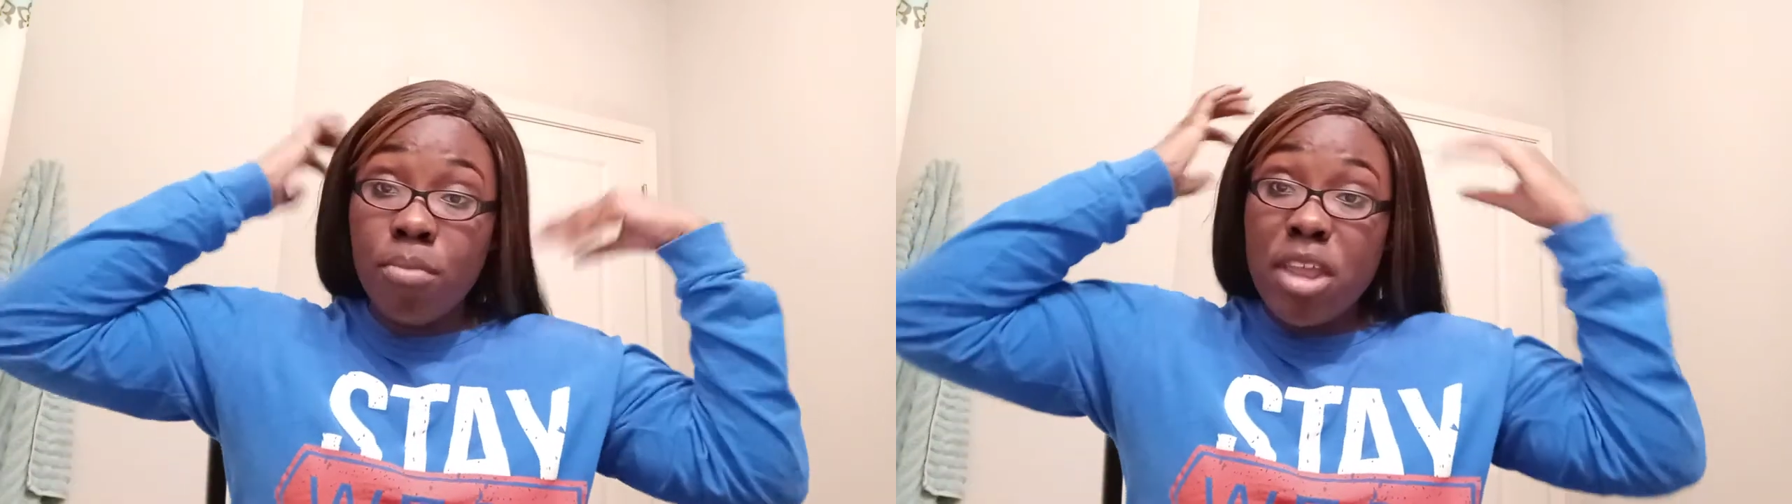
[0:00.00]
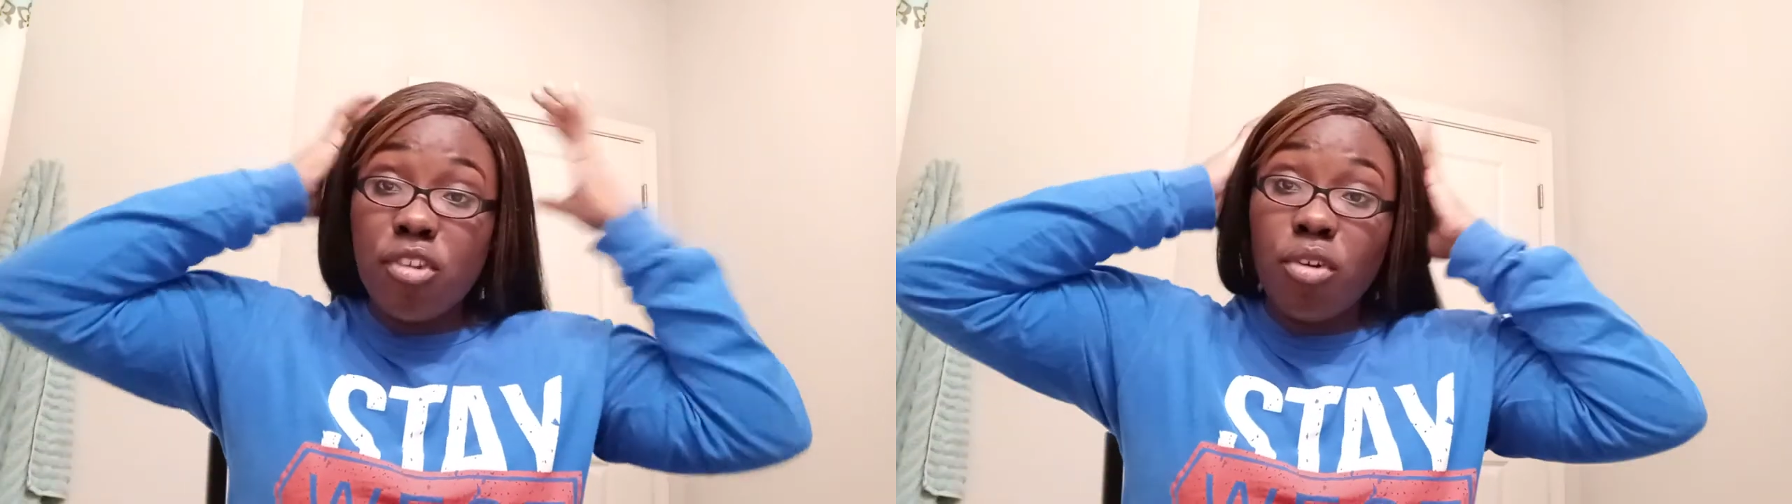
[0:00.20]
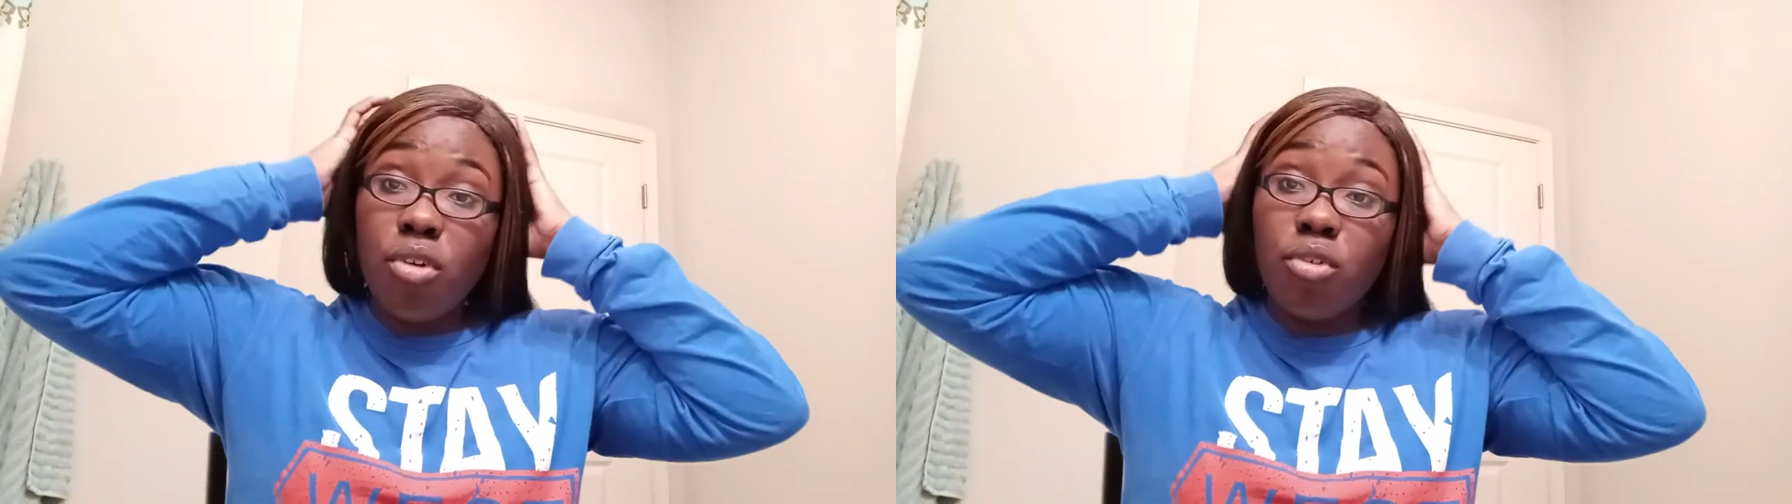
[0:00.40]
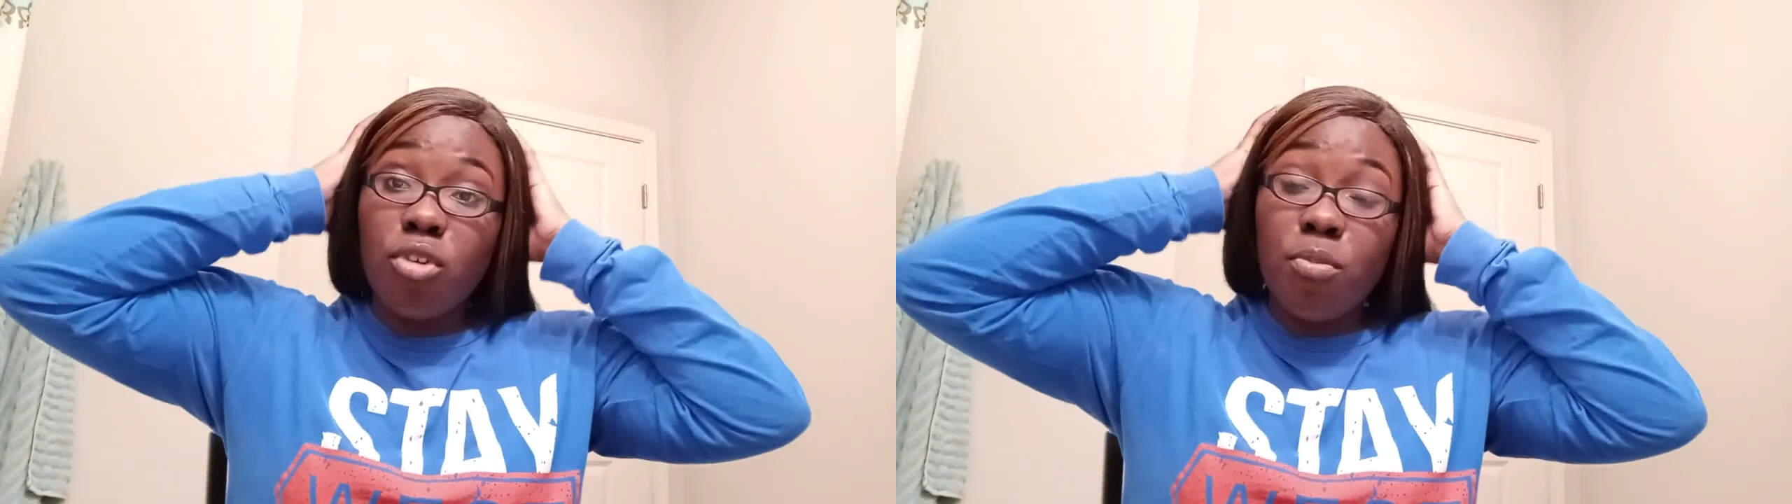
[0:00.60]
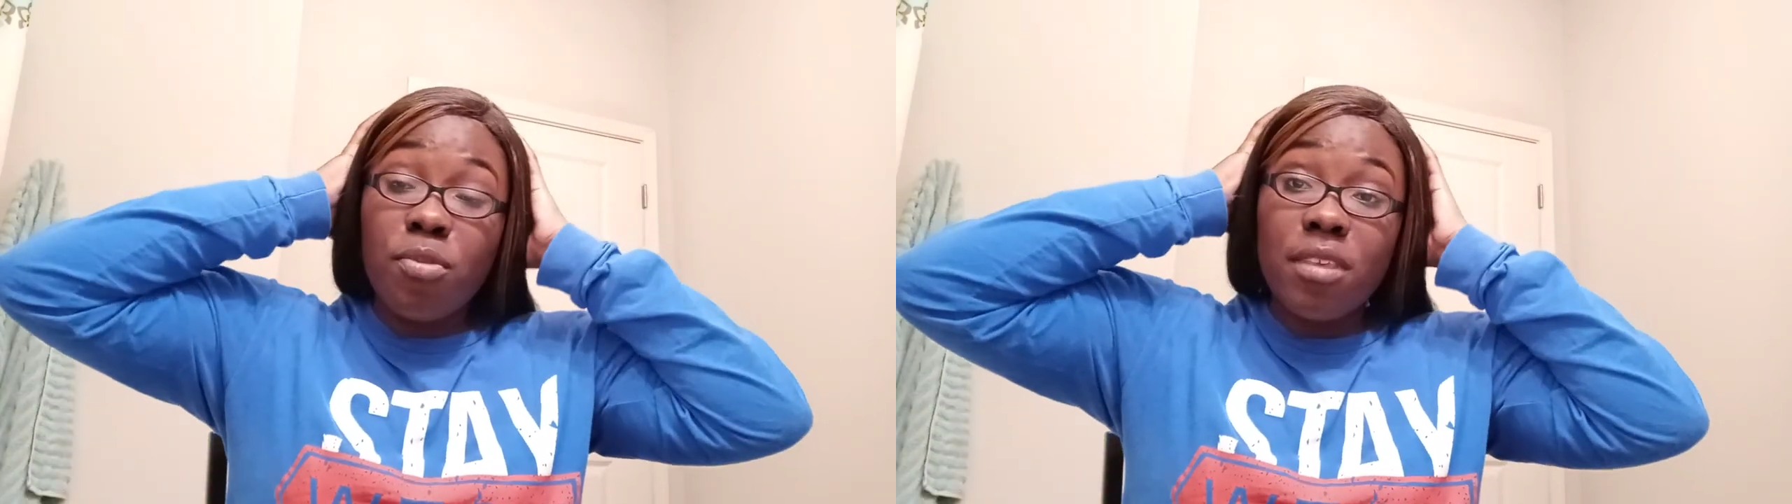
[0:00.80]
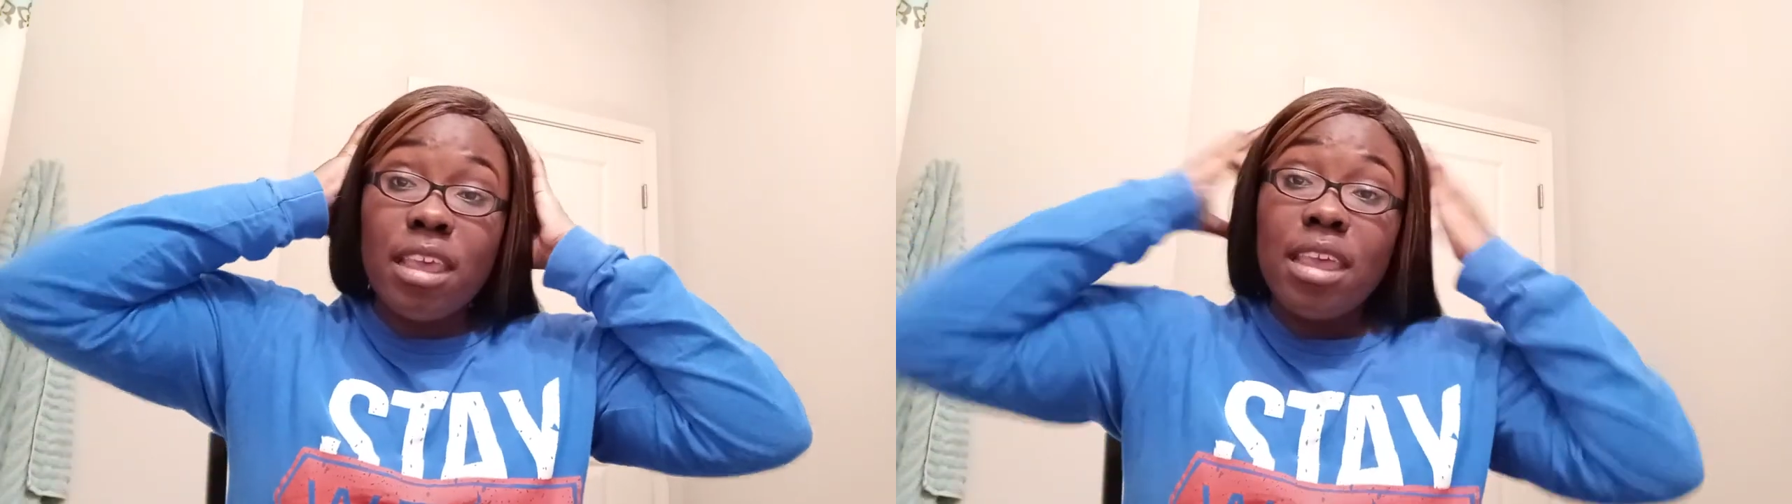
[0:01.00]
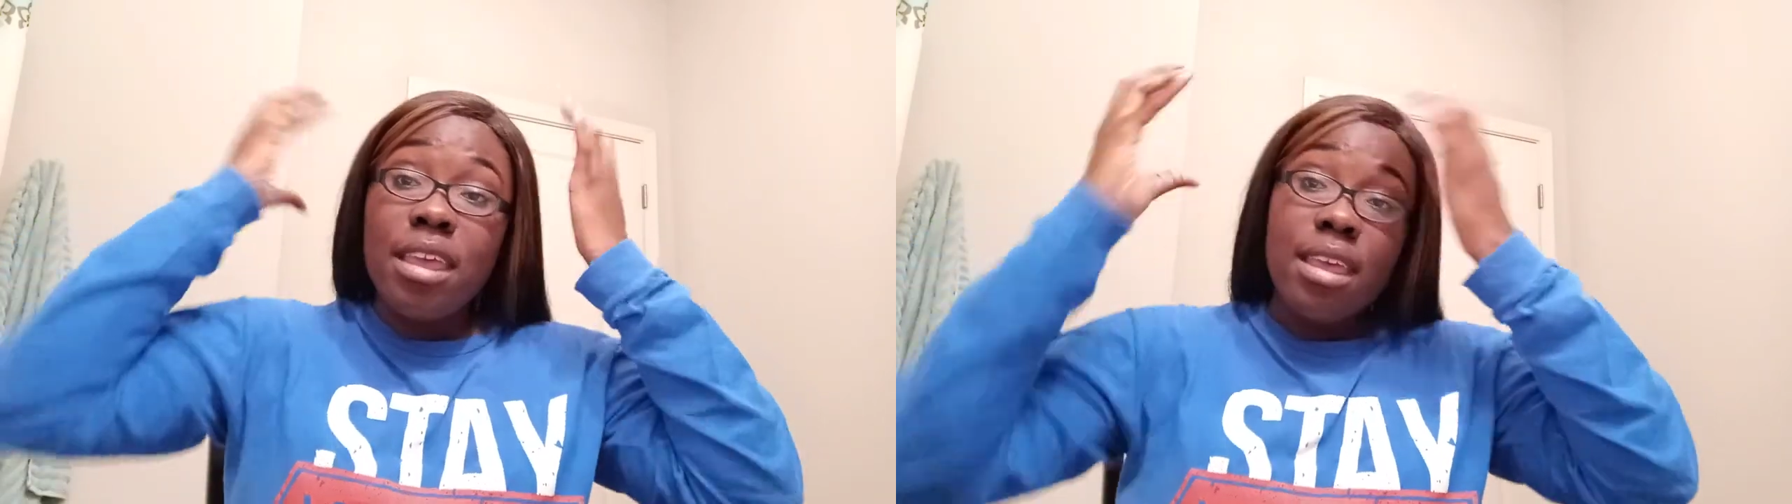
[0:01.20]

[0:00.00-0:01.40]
major girl groups